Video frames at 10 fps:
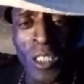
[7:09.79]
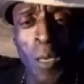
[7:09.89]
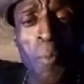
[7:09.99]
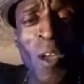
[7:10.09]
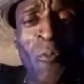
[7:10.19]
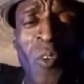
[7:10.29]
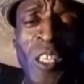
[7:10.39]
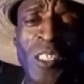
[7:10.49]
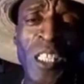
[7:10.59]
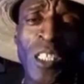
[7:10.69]
and be a
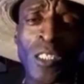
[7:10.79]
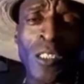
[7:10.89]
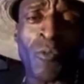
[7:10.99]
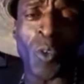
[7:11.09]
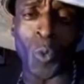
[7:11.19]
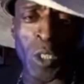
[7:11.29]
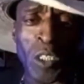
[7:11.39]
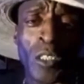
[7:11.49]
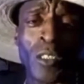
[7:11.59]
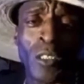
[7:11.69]
field nigga for
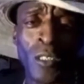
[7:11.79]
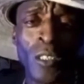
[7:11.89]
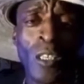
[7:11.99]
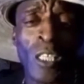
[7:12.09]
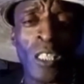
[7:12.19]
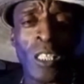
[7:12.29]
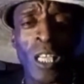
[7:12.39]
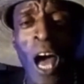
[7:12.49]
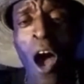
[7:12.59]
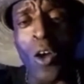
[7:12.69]
real.
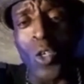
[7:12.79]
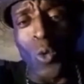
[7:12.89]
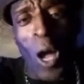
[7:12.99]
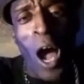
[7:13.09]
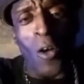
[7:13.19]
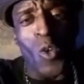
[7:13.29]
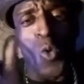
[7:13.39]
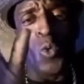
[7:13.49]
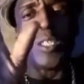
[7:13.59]
All you, all you